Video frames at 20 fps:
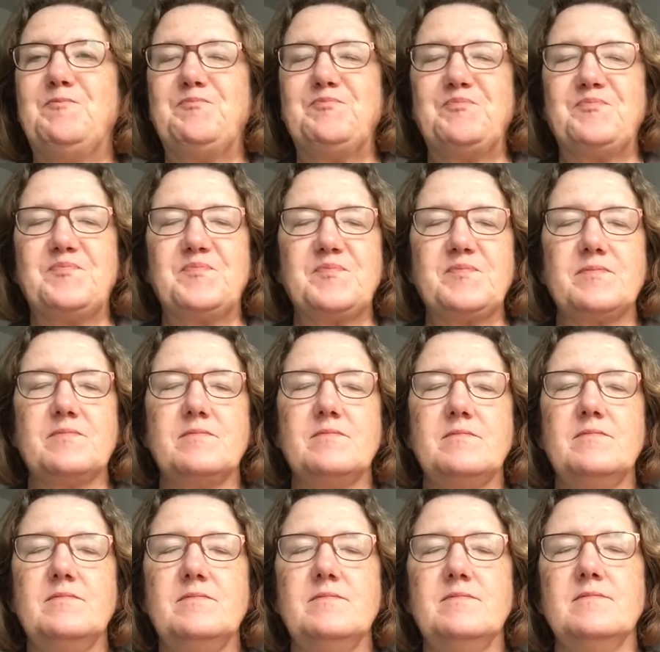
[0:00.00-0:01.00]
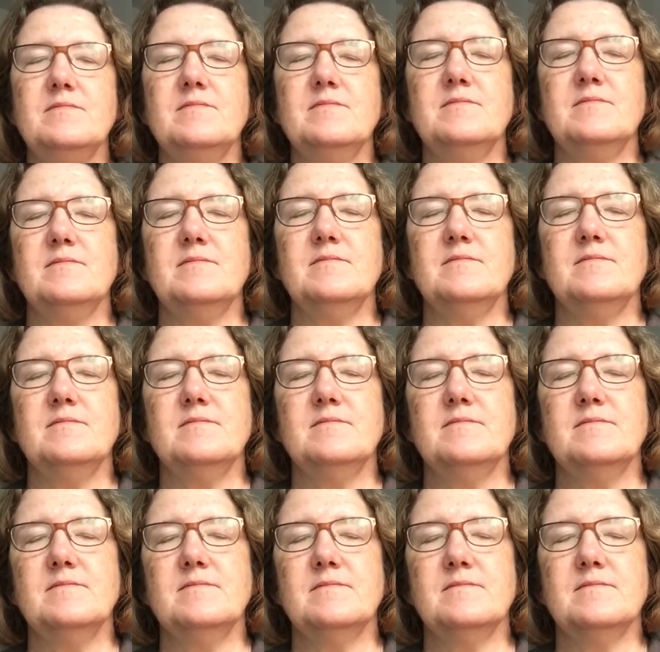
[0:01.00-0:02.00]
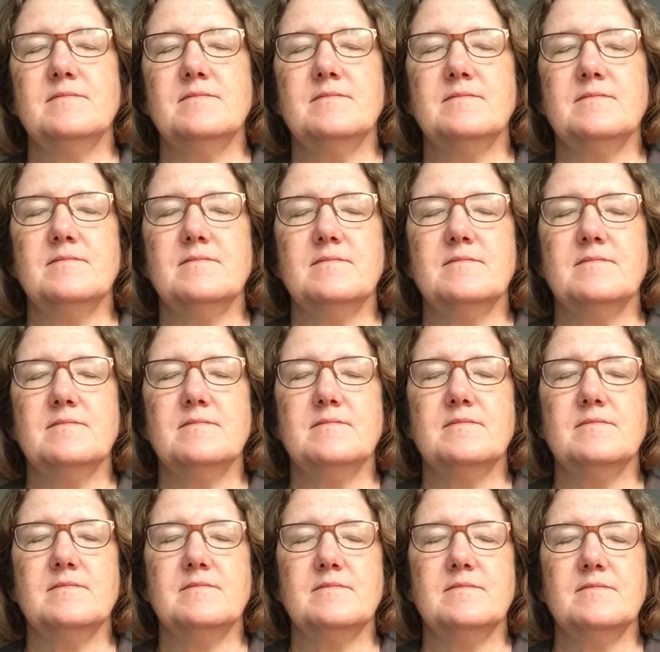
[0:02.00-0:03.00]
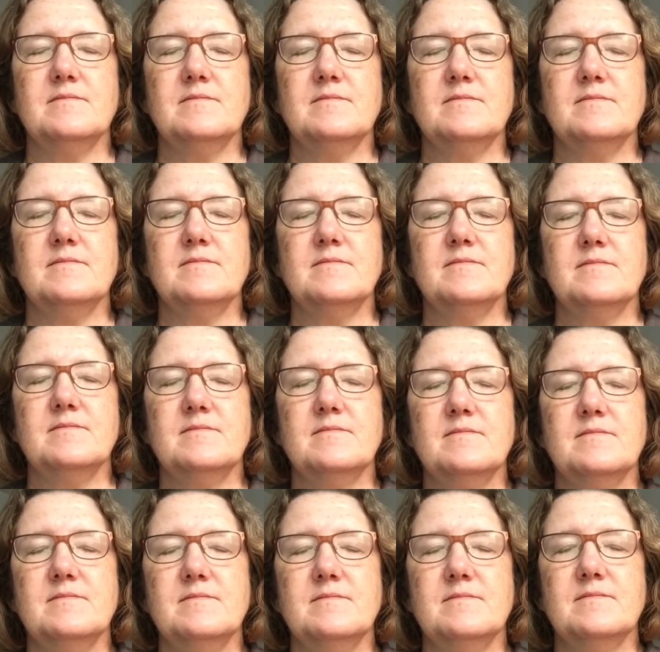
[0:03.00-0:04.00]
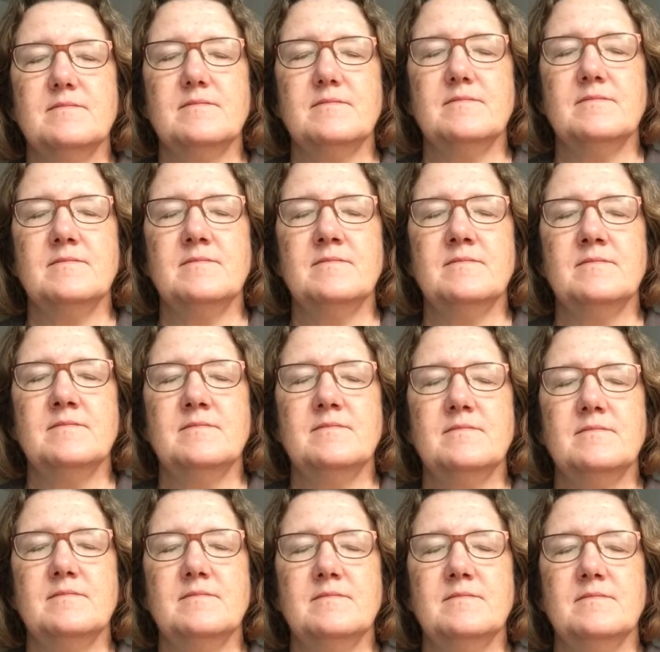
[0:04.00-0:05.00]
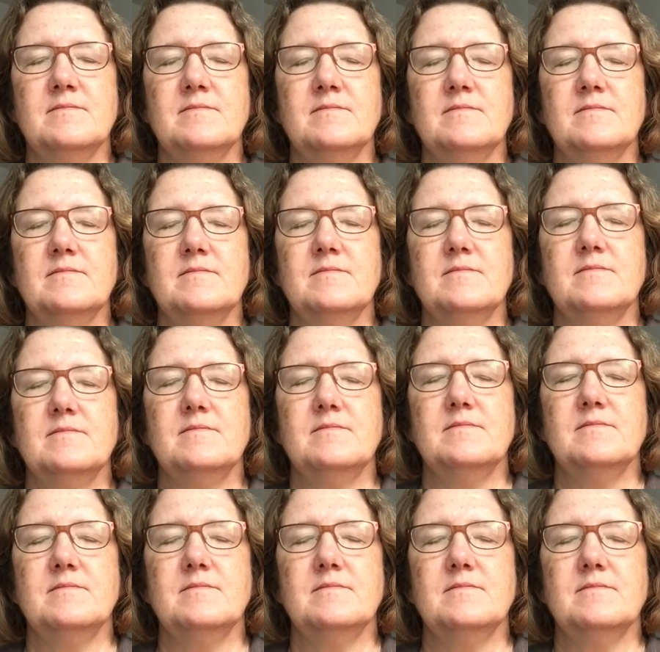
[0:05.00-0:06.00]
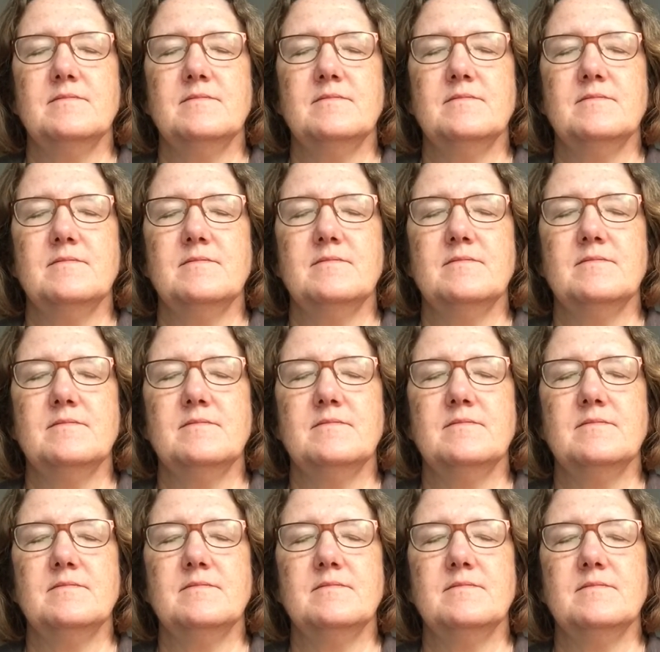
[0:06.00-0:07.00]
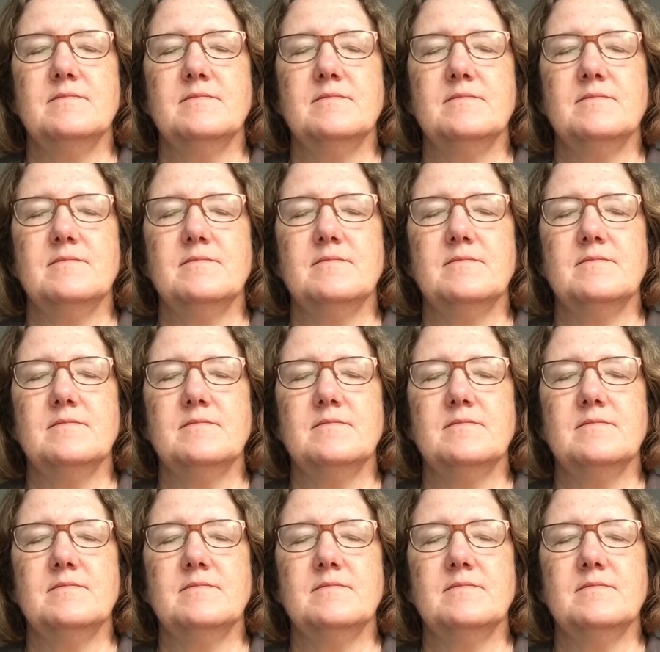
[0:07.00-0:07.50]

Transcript: (silence)